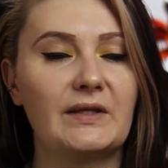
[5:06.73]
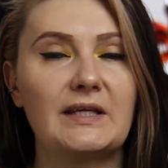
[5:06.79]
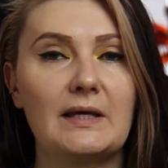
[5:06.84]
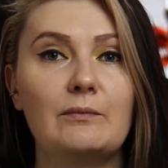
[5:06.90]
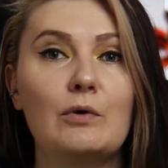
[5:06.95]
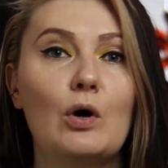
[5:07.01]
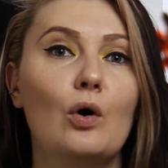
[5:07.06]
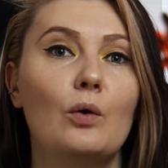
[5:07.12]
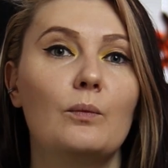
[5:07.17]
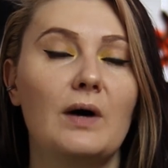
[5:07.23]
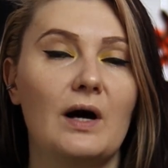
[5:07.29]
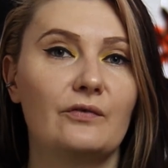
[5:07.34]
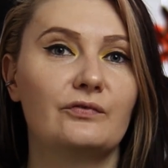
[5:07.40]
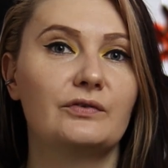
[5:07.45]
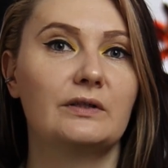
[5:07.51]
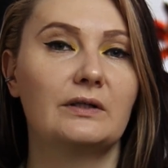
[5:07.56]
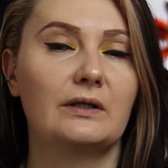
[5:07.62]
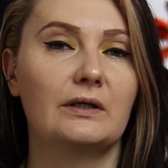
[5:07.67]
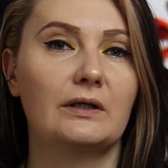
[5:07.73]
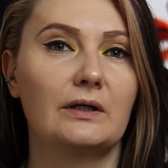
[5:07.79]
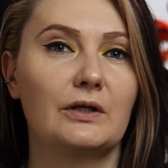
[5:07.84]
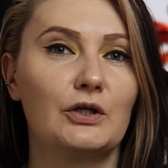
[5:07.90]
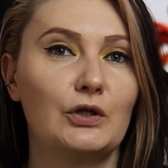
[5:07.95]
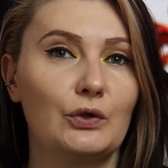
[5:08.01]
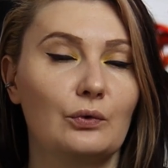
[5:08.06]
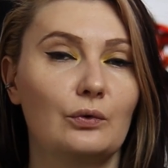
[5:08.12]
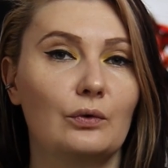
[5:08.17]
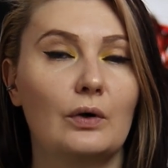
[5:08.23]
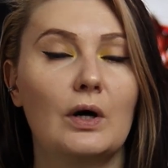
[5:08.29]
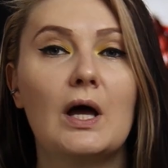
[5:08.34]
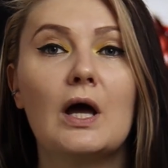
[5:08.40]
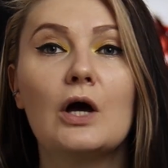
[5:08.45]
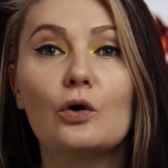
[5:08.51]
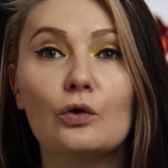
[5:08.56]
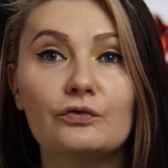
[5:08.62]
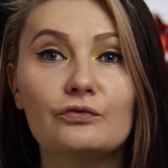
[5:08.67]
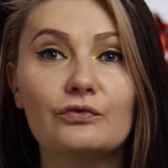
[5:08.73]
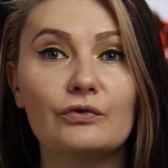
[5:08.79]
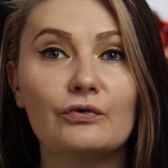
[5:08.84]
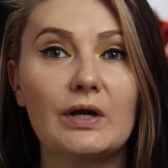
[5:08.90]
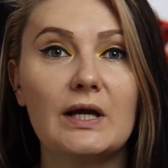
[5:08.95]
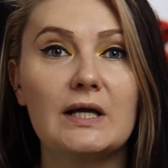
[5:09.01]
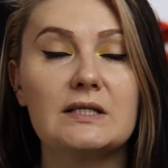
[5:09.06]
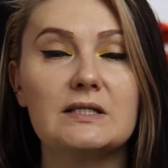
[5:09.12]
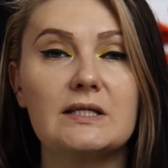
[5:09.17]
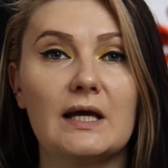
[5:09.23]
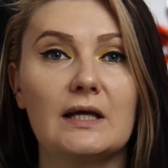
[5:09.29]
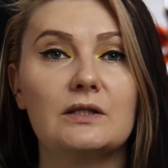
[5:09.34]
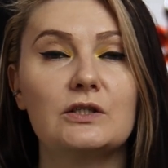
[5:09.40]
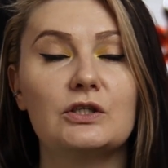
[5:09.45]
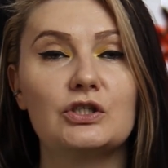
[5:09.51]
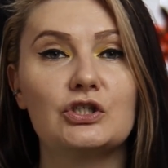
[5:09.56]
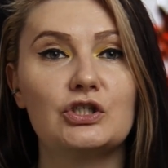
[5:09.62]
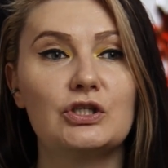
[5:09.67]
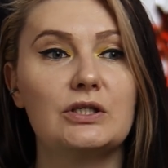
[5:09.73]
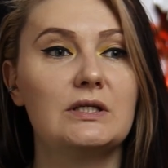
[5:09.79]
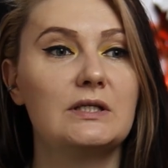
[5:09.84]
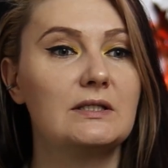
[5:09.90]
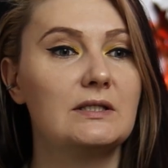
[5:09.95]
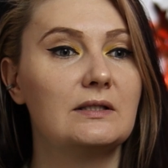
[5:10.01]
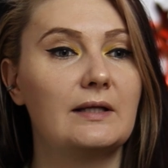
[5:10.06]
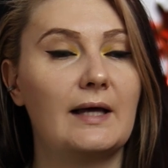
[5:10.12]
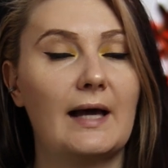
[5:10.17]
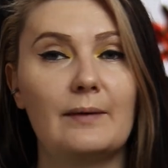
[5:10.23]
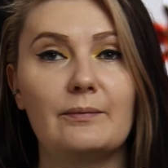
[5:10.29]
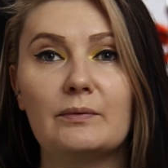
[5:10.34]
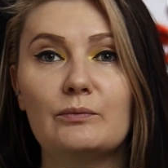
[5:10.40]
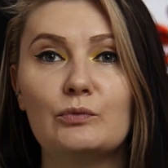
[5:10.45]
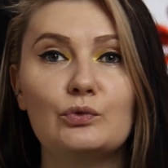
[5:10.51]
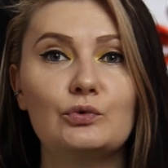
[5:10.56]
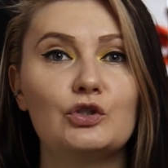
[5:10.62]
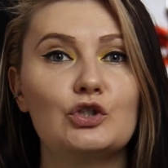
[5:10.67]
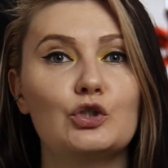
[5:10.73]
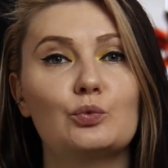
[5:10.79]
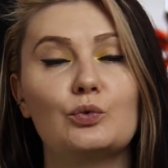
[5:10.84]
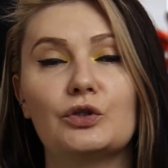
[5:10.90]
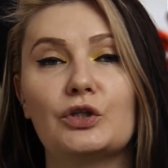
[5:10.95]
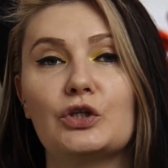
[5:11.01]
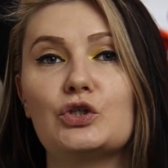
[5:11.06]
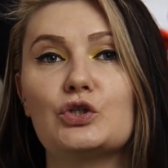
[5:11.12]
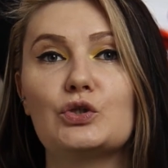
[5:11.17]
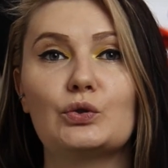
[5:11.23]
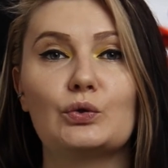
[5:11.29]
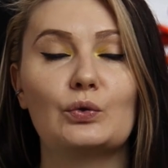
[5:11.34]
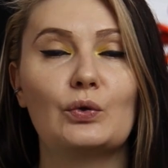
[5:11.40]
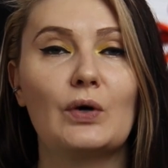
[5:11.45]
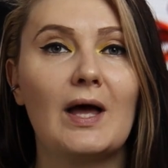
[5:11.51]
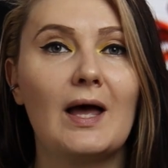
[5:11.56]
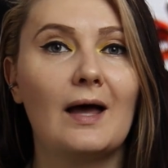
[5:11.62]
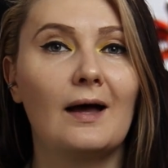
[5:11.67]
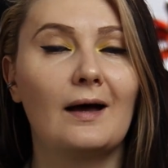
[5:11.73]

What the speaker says: came home after her conference, and she's in a happy mood. She wanted to